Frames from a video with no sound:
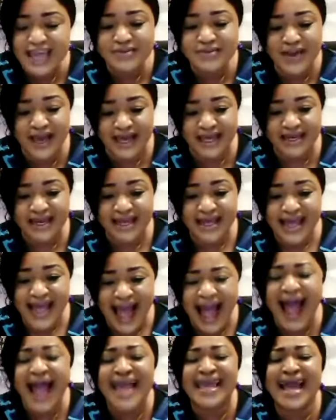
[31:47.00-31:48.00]
Amen.
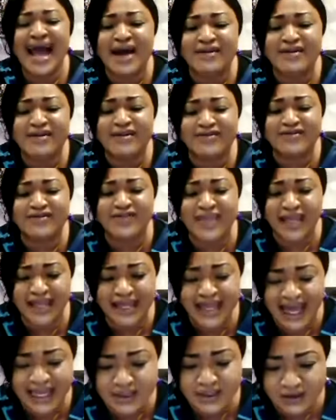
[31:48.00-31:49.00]
I have the
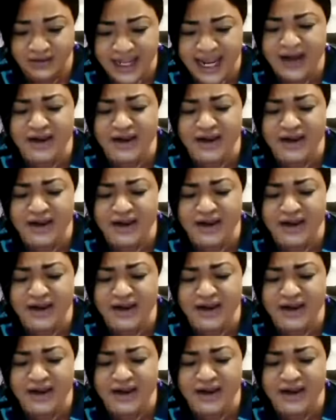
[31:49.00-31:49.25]
light of life.